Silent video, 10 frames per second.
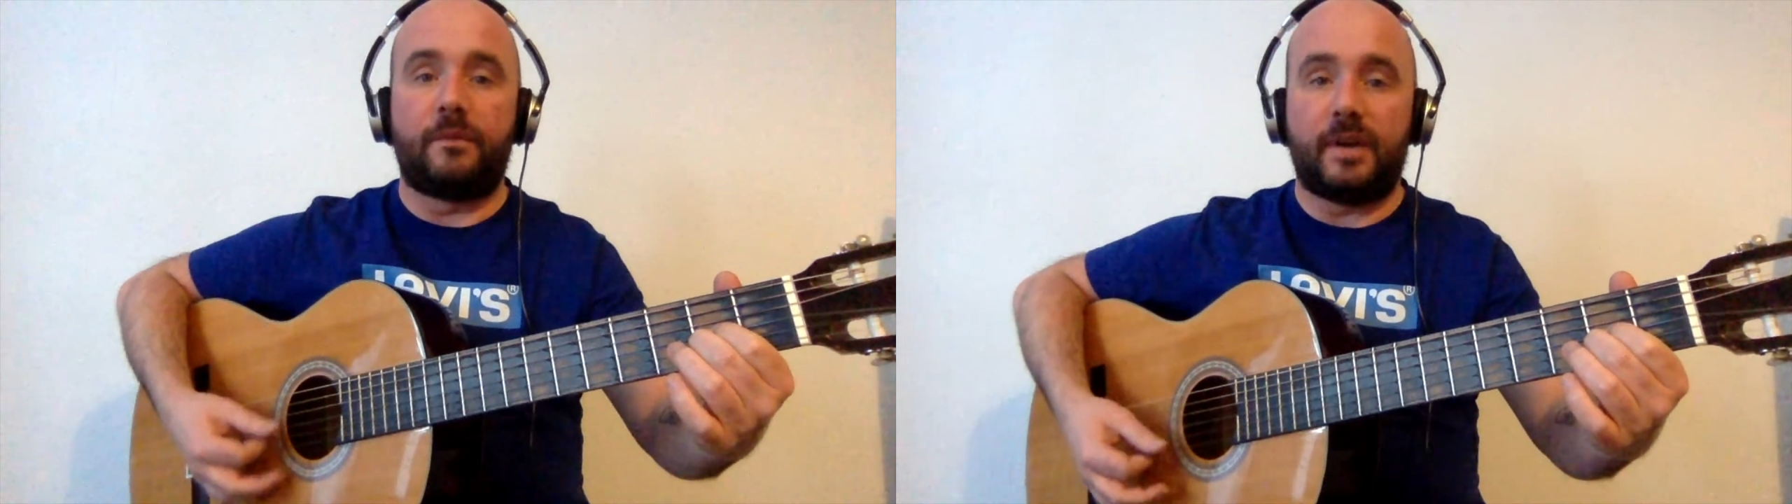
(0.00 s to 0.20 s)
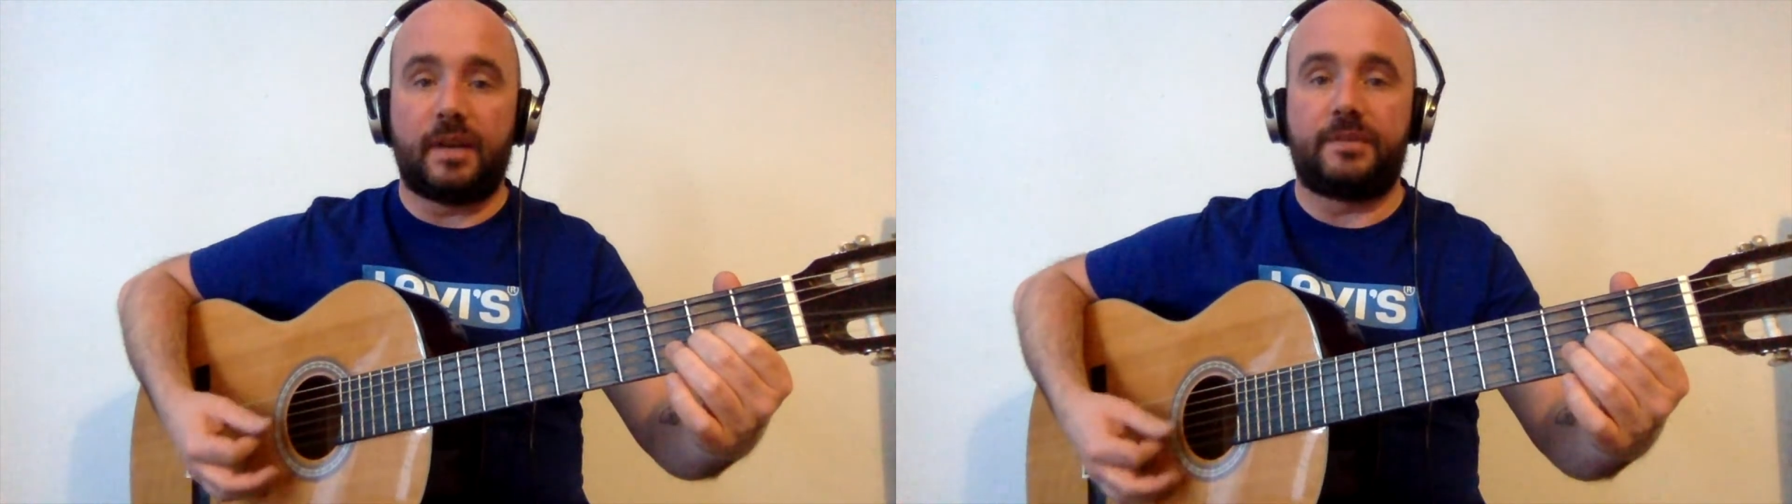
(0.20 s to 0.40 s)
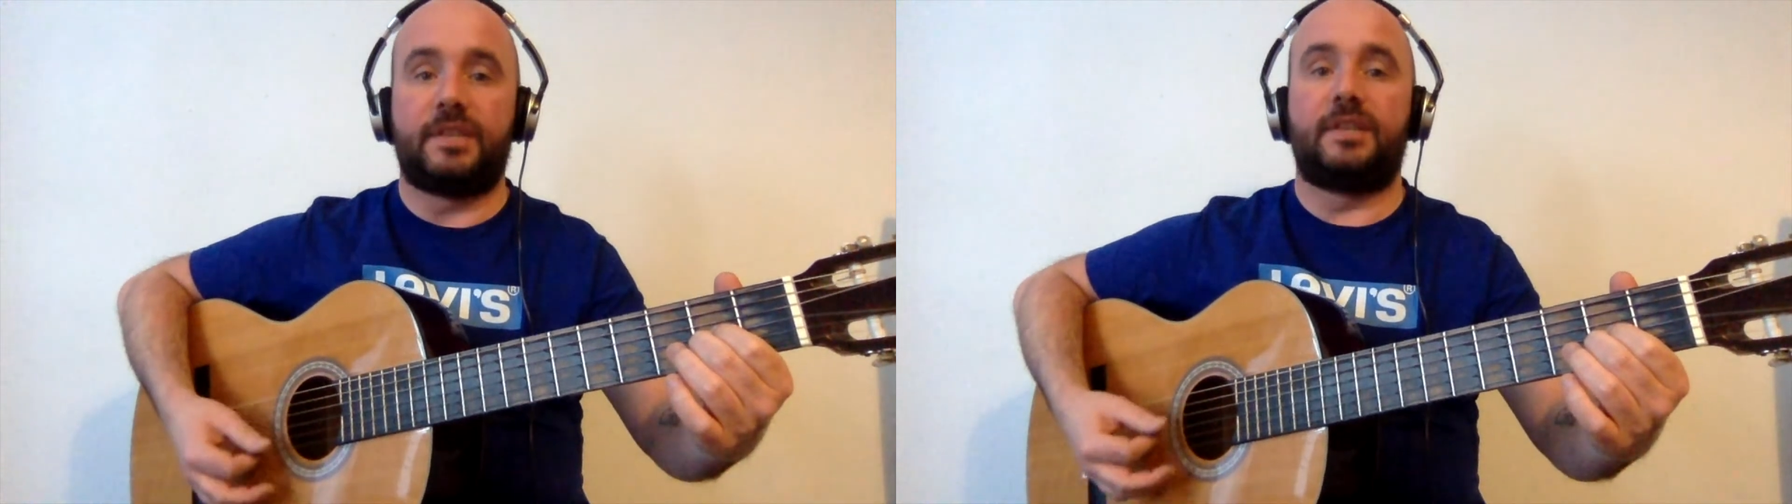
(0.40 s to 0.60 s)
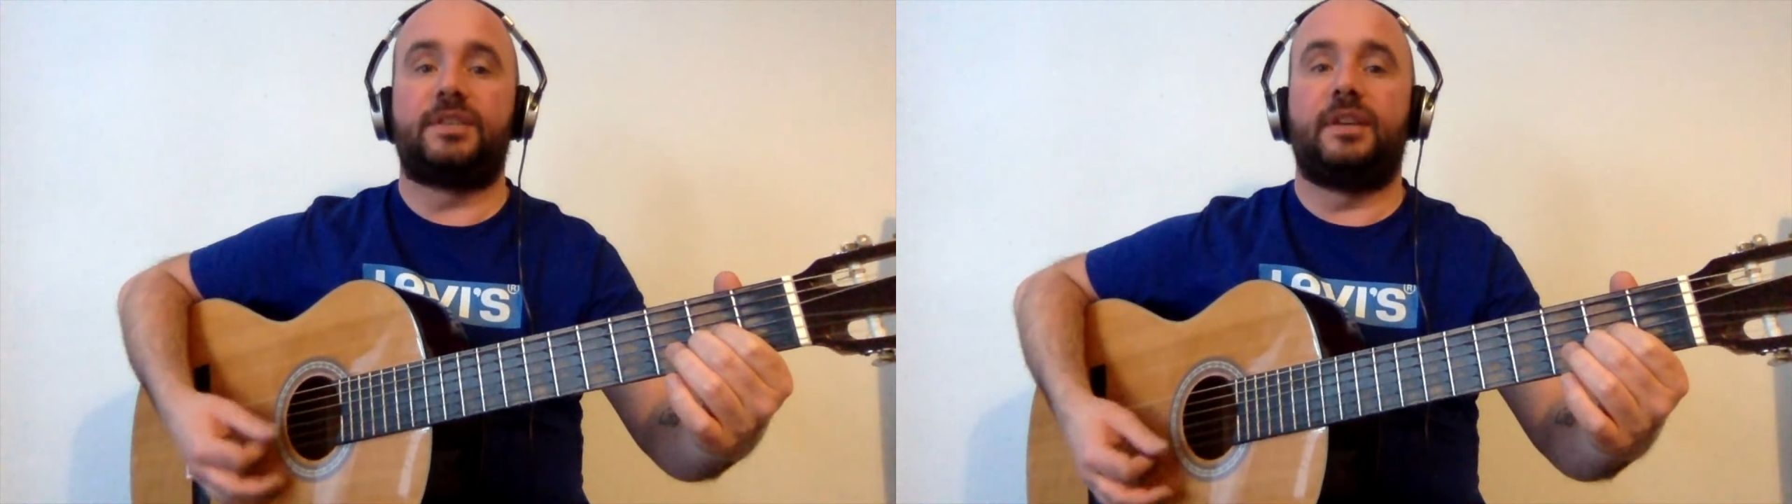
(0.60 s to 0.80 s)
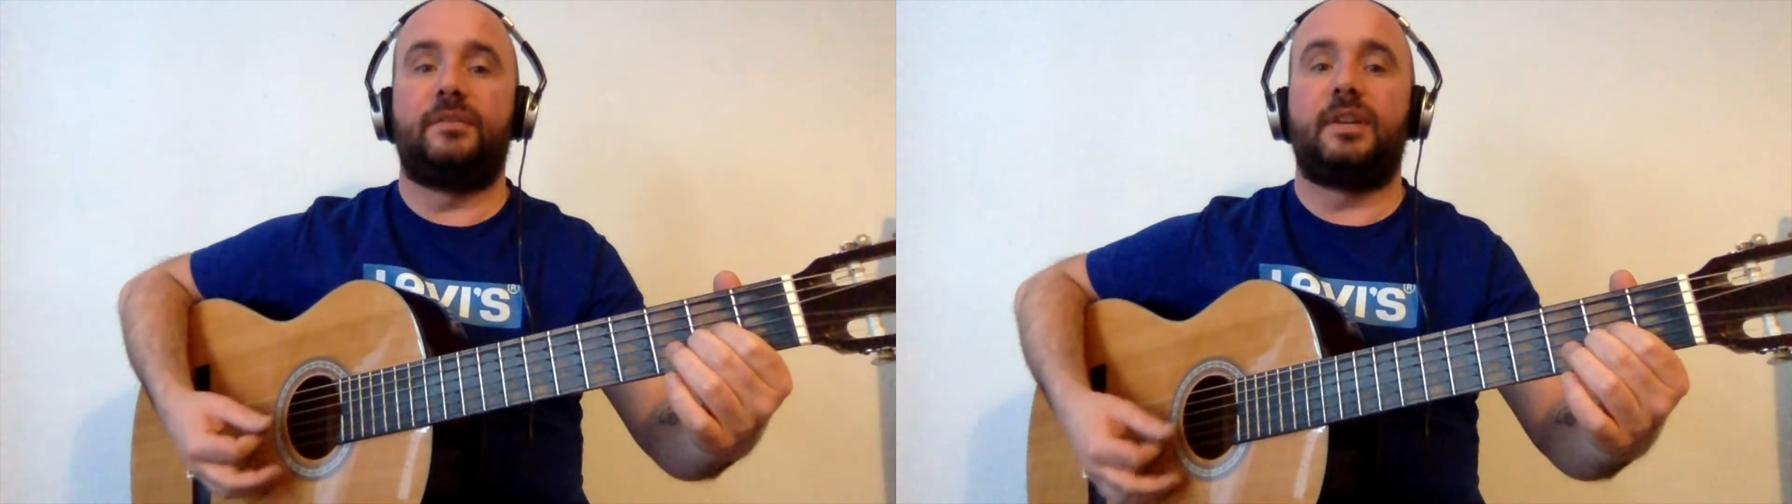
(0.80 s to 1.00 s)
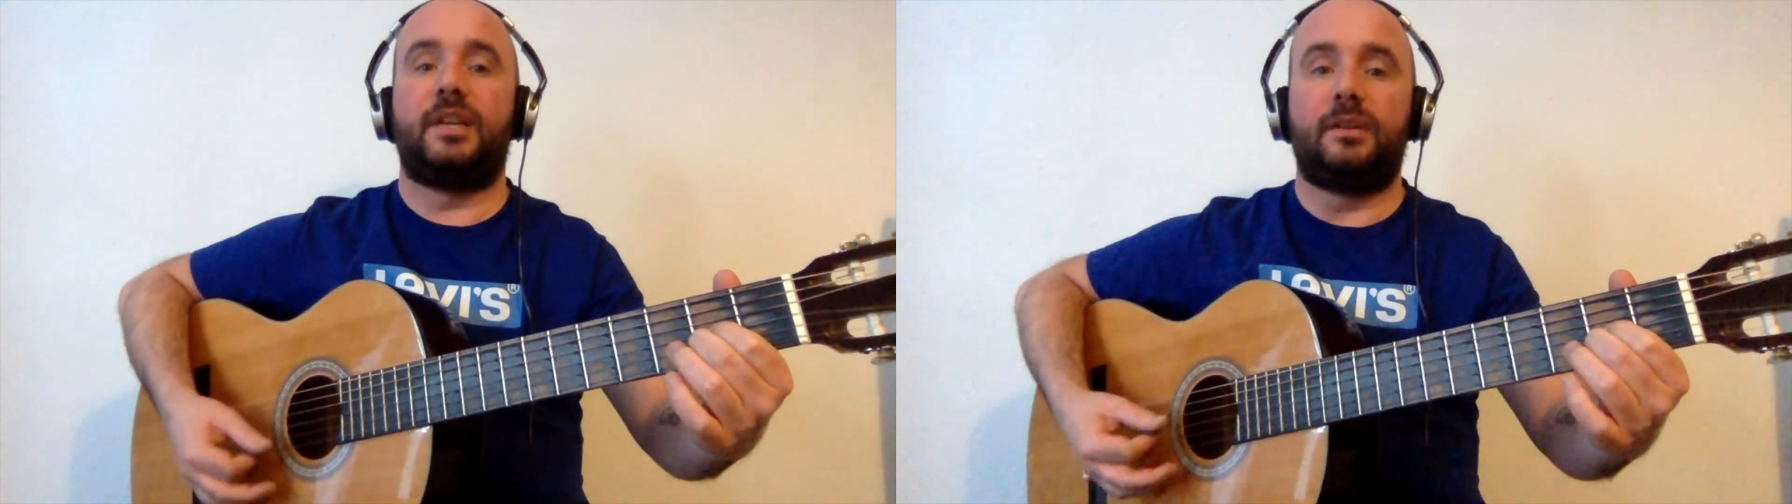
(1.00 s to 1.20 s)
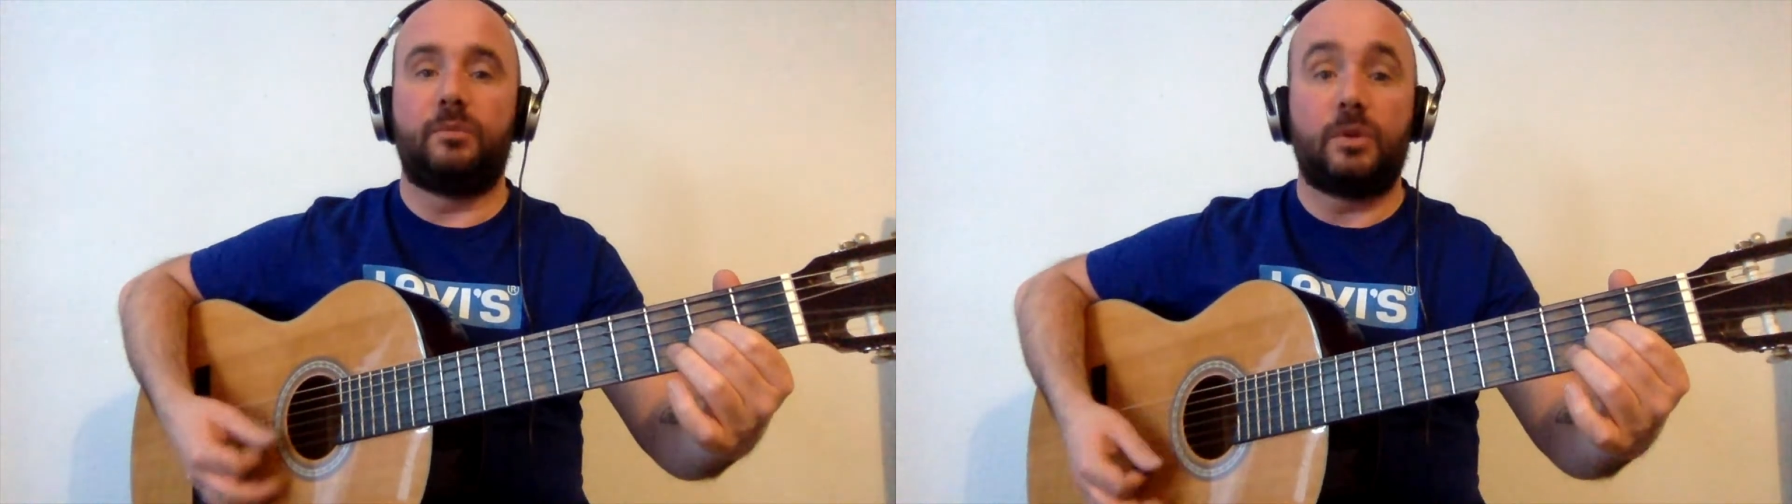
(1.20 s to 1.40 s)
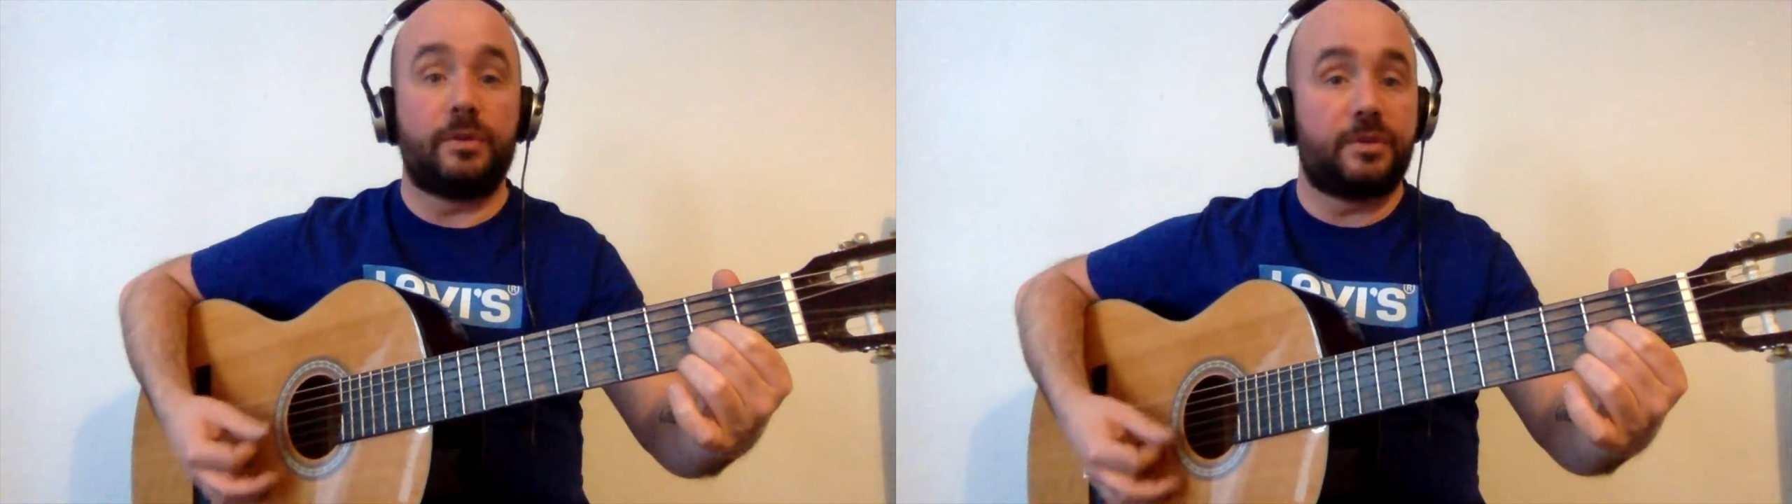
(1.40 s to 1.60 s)
5, 6, 7, 8.
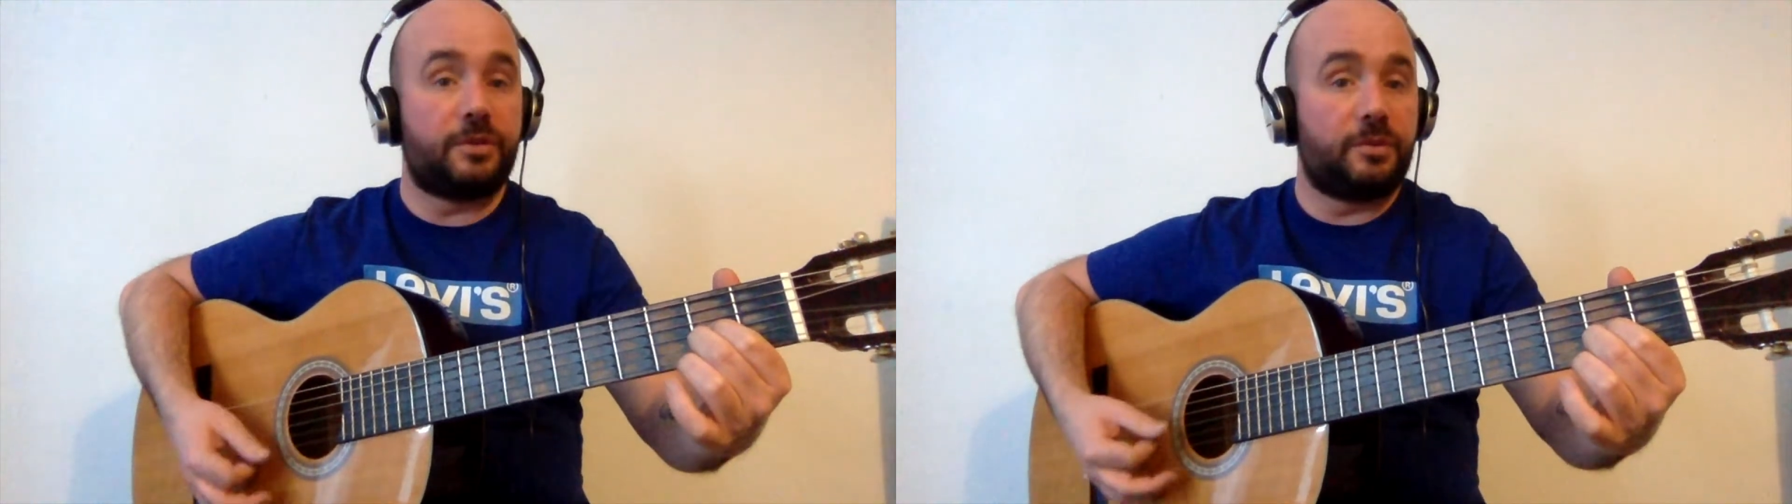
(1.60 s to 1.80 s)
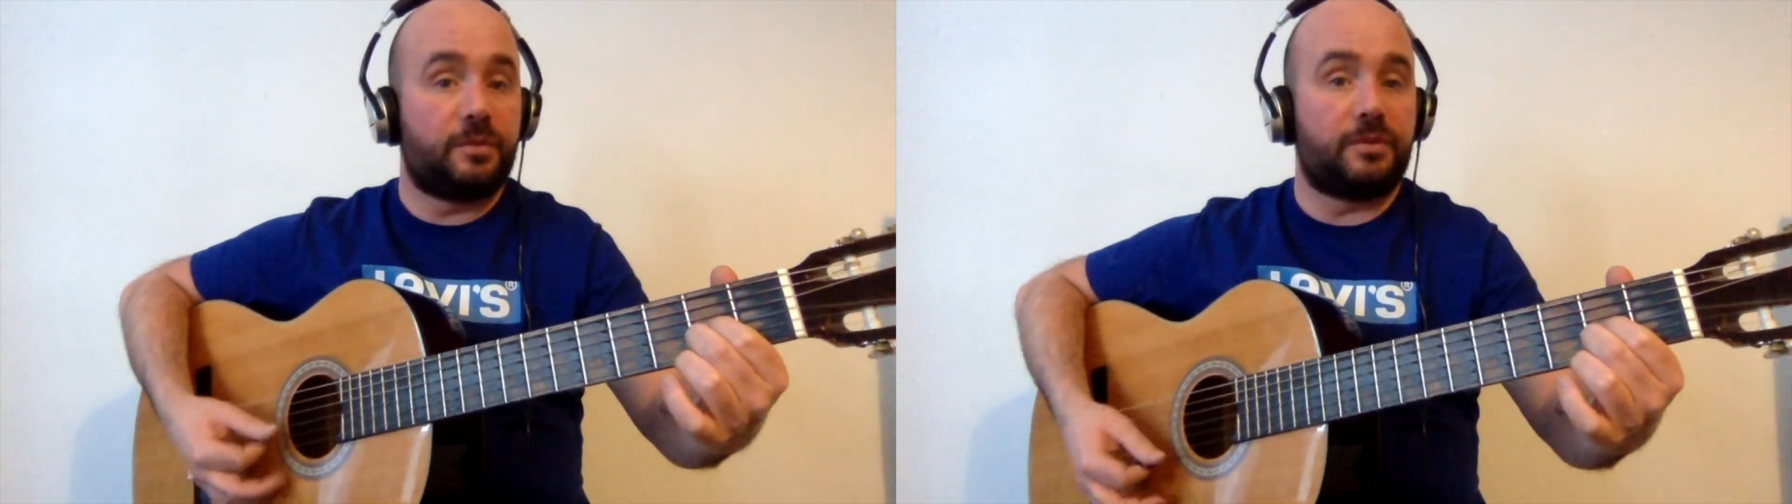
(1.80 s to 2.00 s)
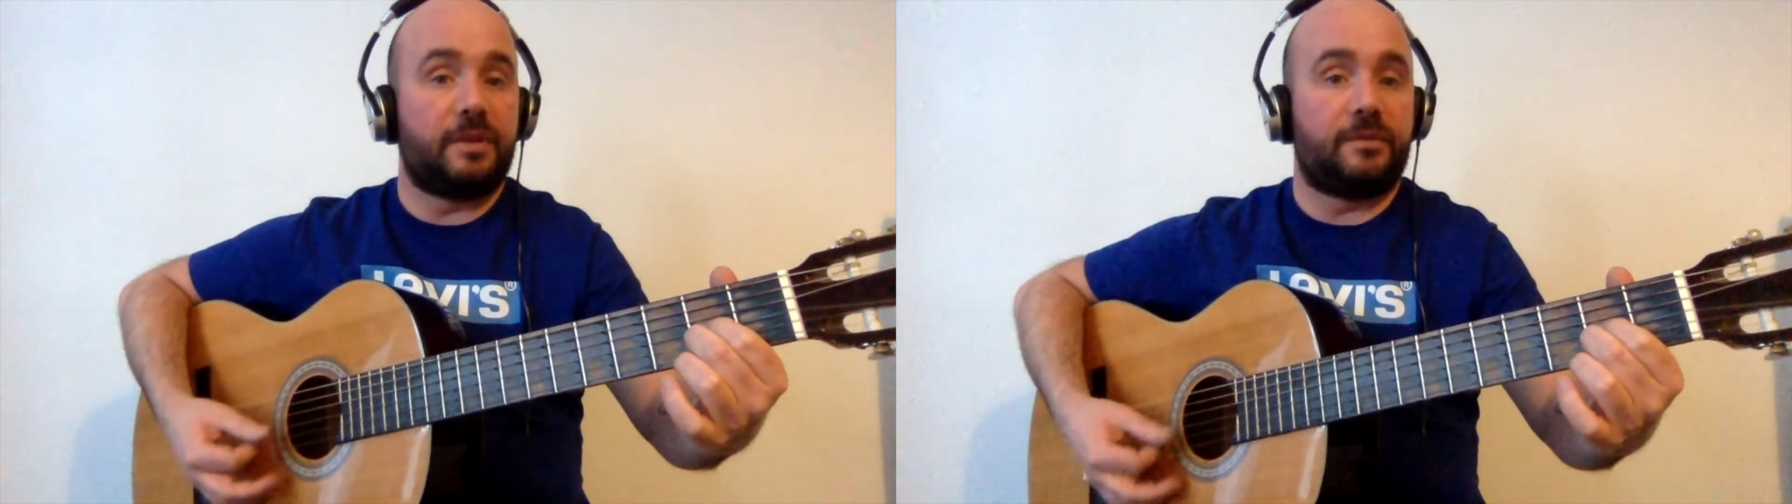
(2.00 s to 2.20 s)
1, 2, 3,